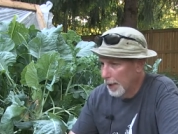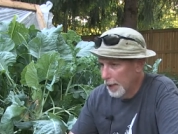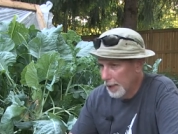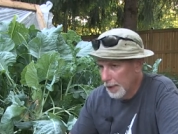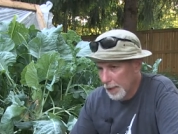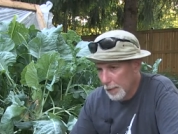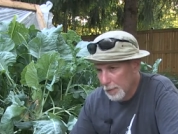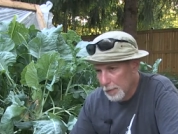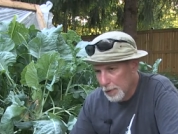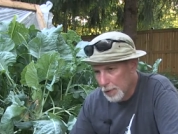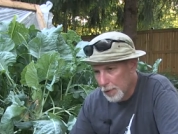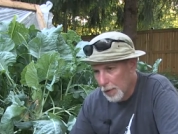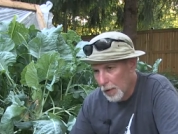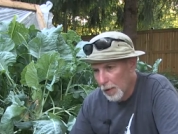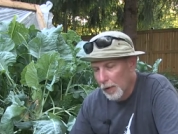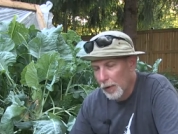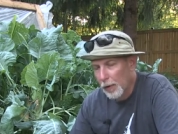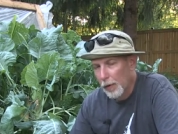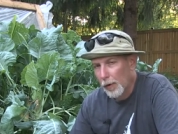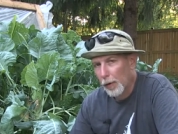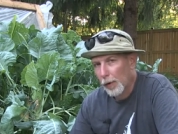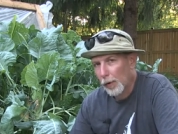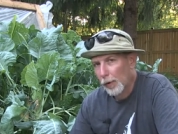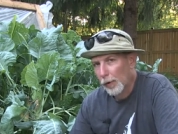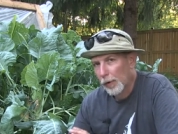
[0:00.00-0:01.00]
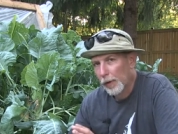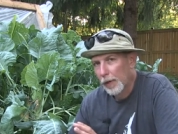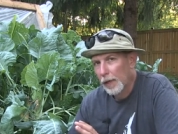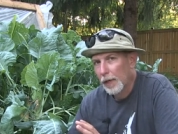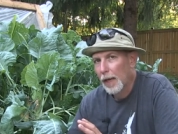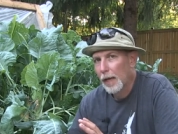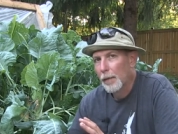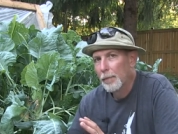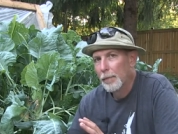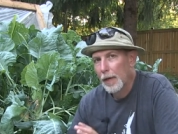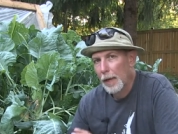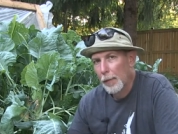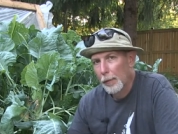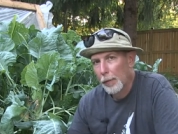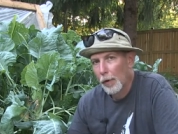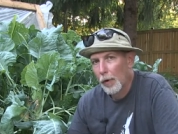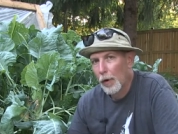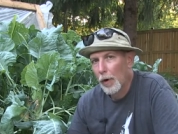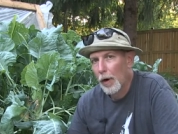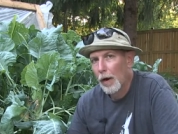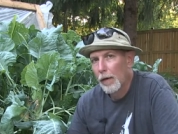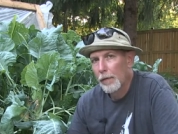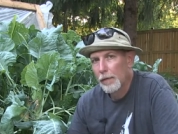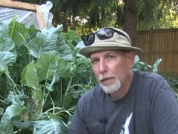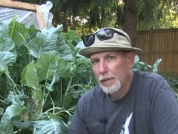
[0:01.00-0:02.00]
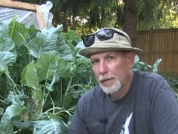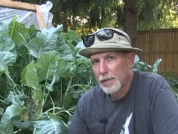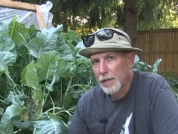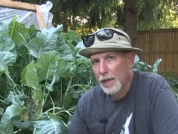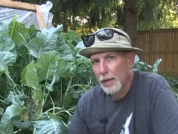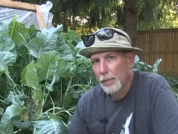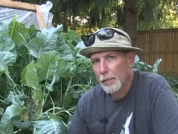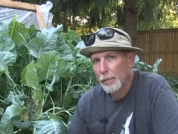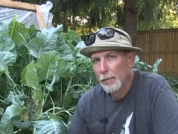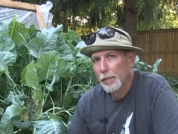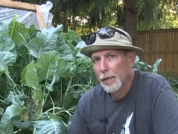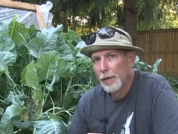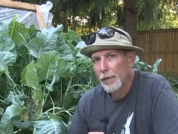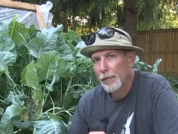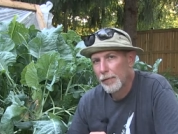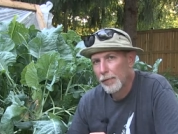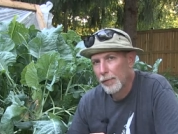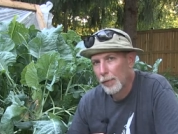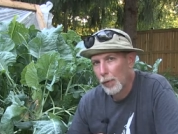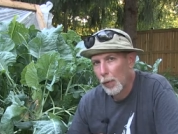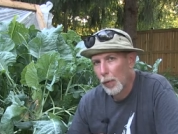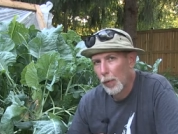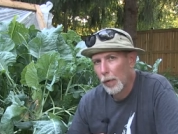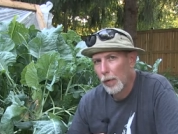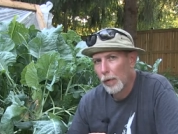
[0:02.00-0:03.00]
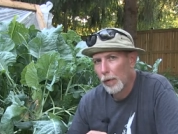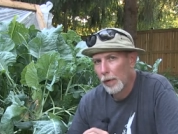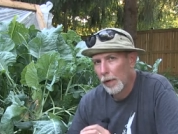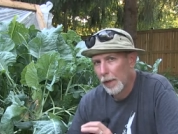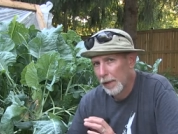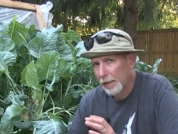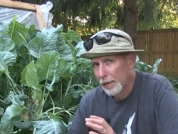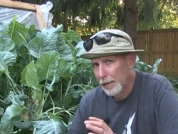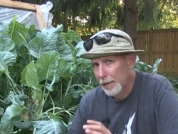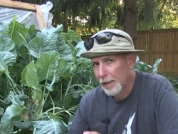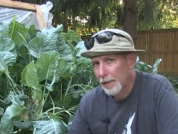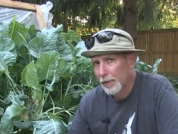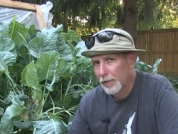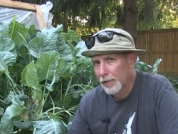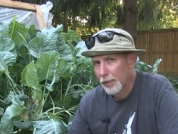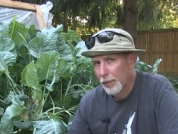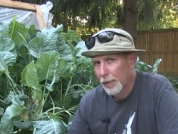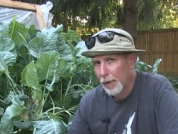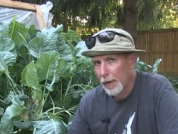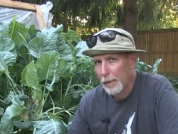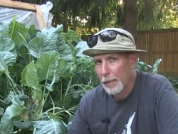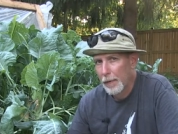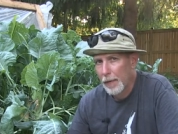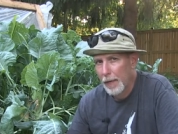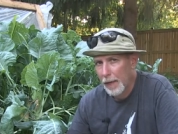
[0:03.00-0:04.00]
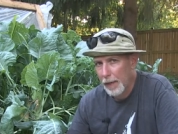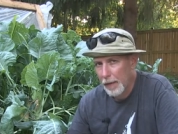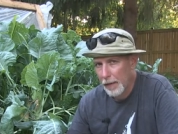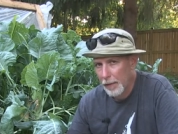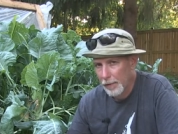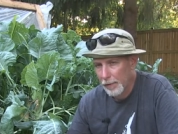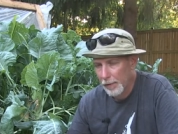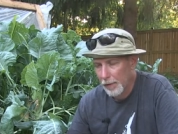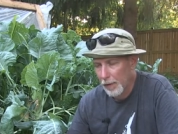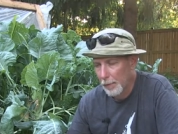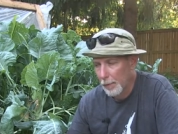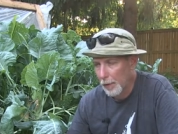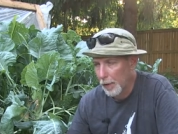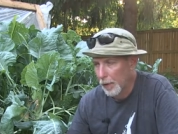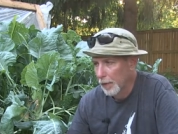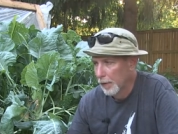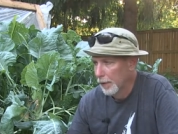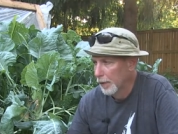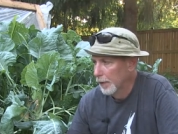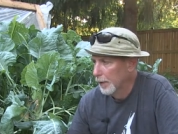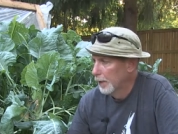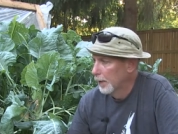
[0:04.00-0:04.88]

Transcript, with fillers: to get them started early and be able to harvest them before like the extreme heat of summer.